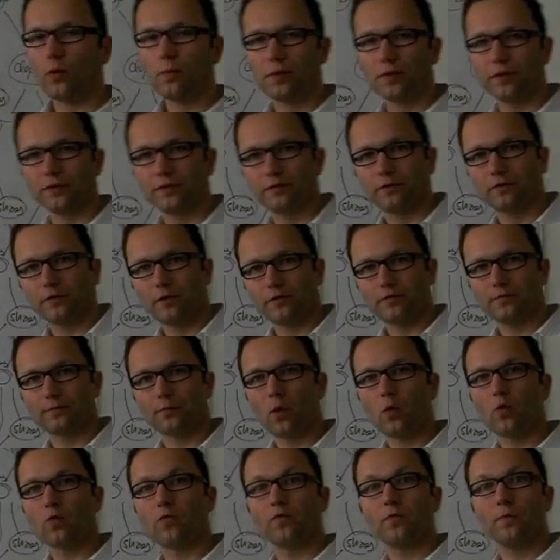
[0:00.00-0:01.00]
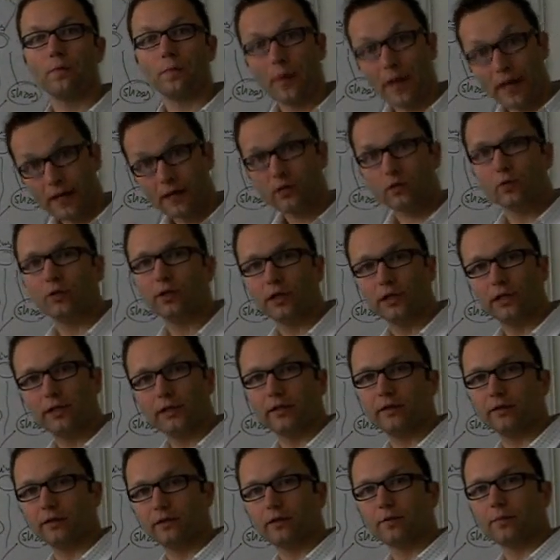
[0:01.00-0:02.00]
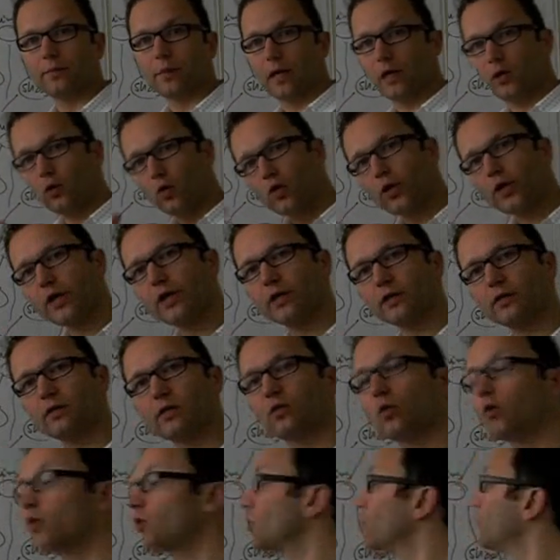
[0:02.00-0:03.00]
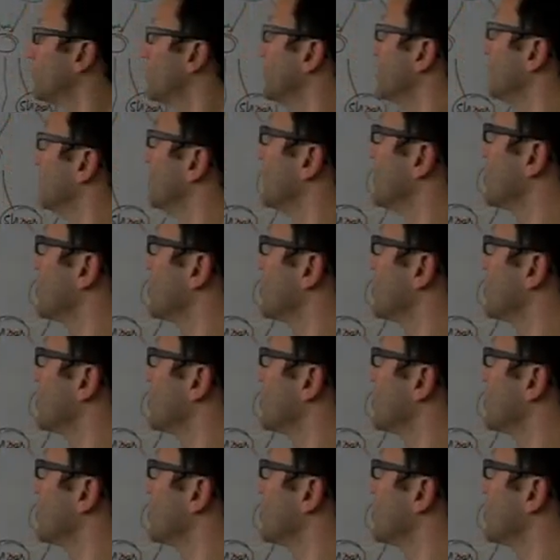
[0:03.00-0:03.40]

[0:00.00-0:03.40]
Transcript: Robert have both manually, by looking at the document,